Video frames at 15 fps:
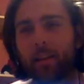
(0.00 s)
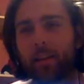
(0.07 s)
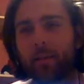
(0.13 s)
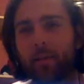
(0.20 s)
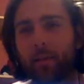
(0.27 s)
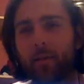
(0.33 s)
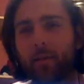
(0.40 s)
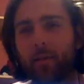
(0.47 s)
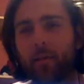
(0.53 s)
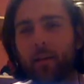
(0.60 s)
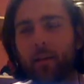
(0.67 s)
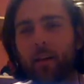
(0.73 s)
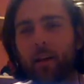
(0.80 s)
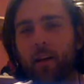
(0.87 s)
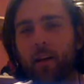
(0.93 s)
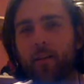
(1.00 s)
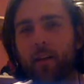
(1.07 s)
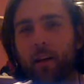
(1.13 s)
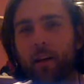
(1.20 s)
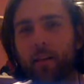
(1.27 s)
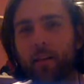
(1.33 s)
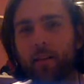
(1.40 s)
And I'm definitely for the
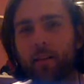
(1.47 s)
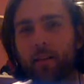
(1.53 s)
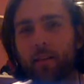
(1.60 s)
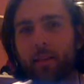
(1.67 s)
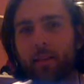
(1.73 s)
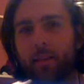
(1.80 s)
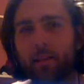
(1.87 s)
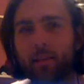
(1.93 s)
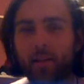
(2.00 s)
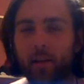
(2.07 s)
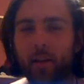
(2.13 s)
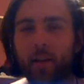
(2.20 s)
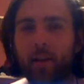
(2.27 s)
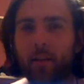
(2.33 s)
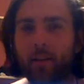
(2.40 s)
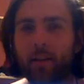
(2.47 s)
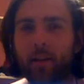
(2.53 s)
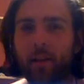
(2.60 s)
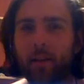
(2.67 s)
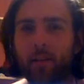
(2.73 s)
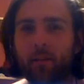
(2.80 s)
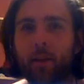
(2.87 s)
nonviolent. So I'll
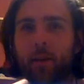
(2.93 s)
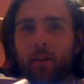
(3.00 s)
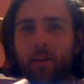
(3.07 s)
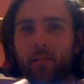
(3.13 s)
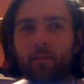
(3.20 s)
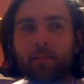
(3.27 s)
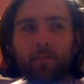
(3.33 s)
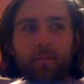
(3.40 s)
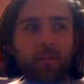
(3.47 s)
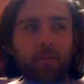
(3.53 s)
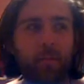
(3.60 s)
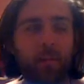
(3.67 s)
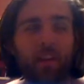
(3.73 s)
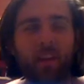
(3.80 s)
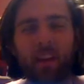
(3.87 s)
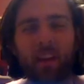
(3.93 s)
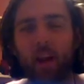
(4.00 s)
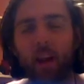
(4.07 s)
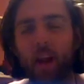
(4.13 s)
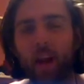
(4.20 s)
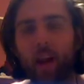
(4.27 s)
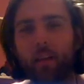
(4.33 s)
stay on the record.
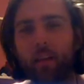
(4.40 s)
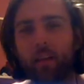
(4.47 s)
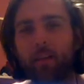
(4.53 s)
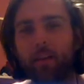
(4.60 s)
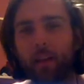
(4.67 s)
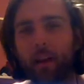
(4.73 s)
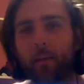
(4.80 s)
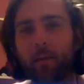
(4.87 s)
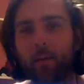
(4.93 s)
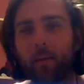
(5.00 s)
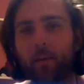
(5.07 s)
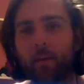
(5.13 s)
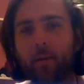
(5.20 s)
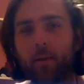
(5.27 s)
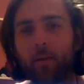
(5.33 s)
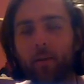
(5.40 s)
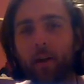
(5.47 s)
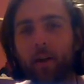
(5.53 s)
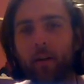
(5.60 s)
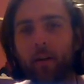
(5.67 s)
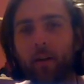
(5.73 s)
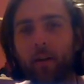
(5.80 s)
I think it's time for a new
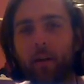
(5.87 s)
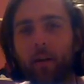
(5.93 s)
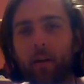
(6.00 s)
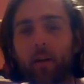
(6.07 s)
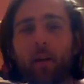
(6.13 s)
America.